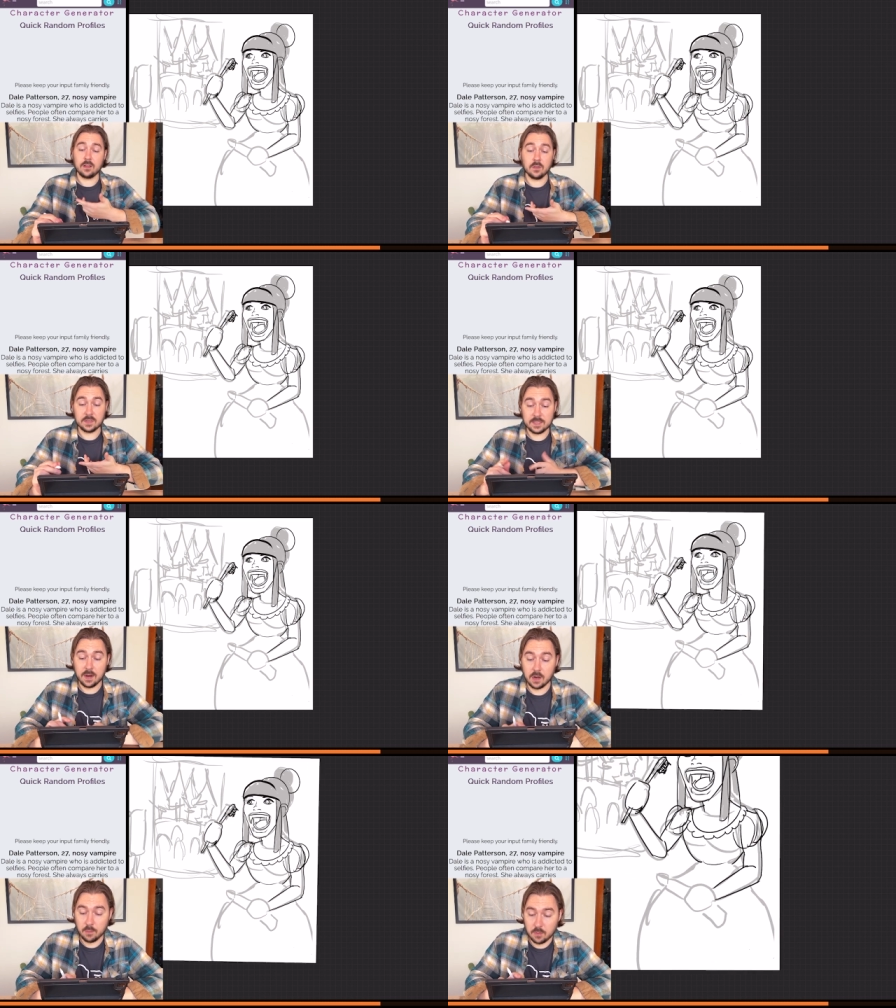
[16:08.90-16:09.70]
looks
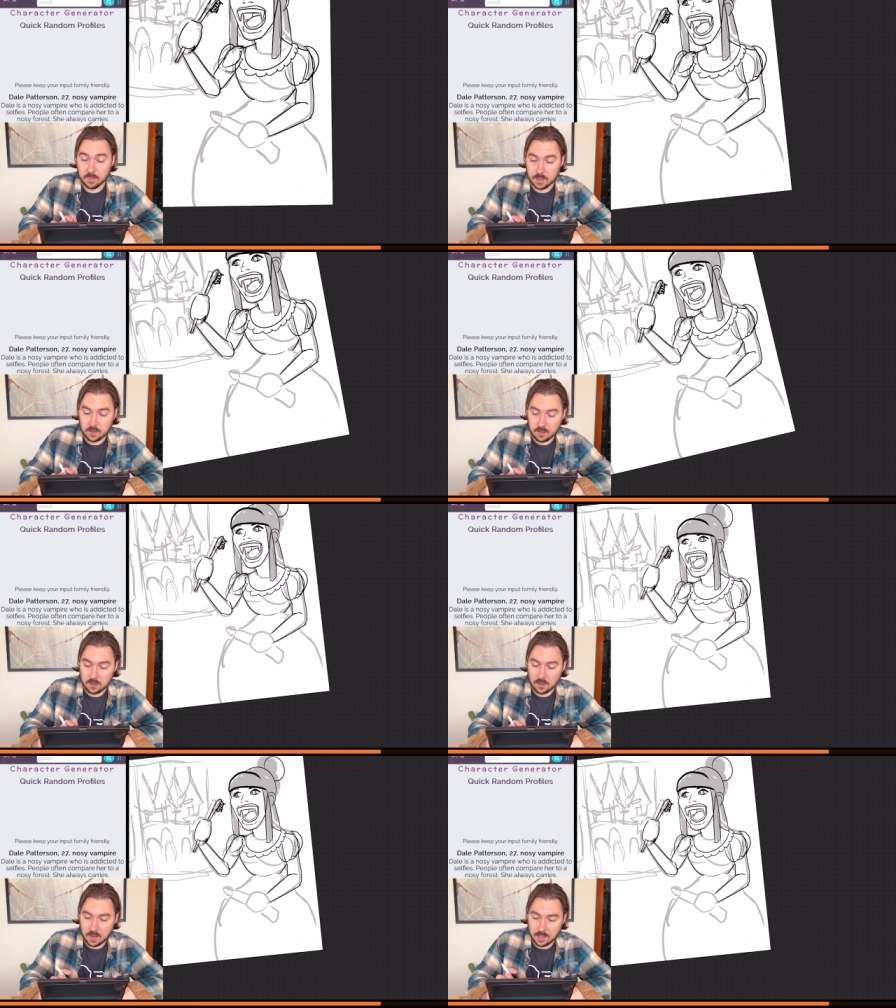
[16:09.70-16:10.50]
terrible, but
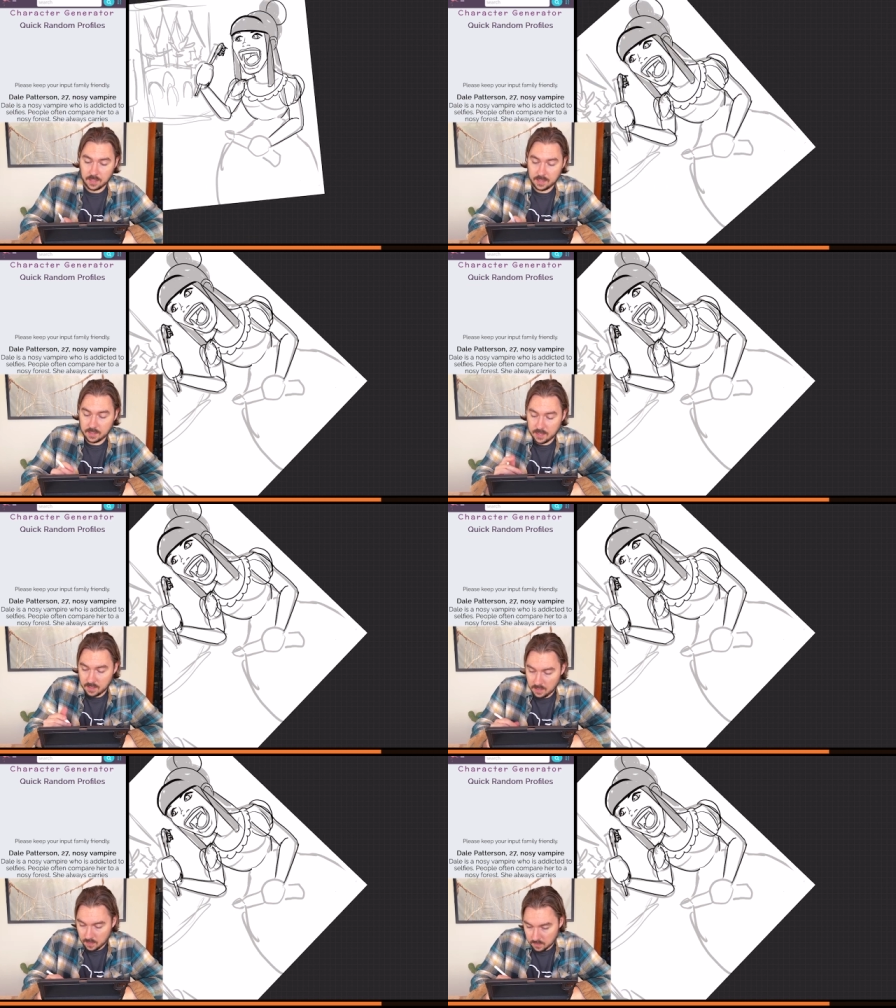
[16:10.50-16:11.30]
I like the
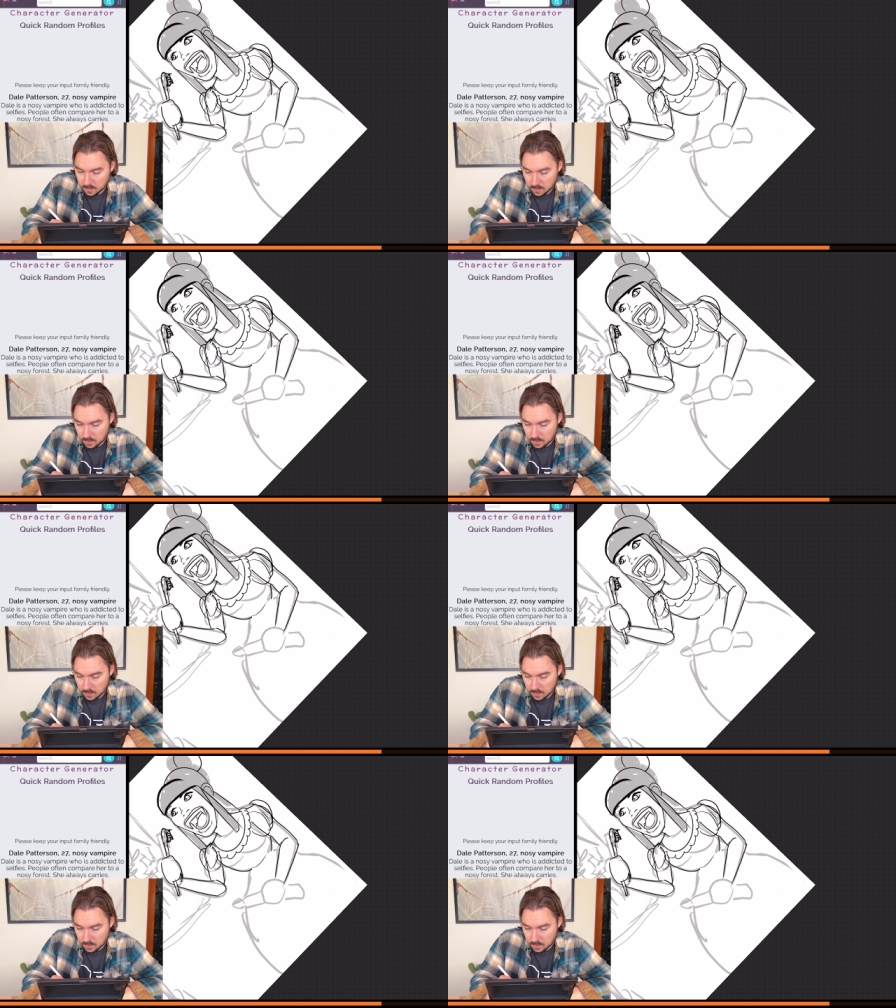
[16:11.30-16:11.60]
idea of it.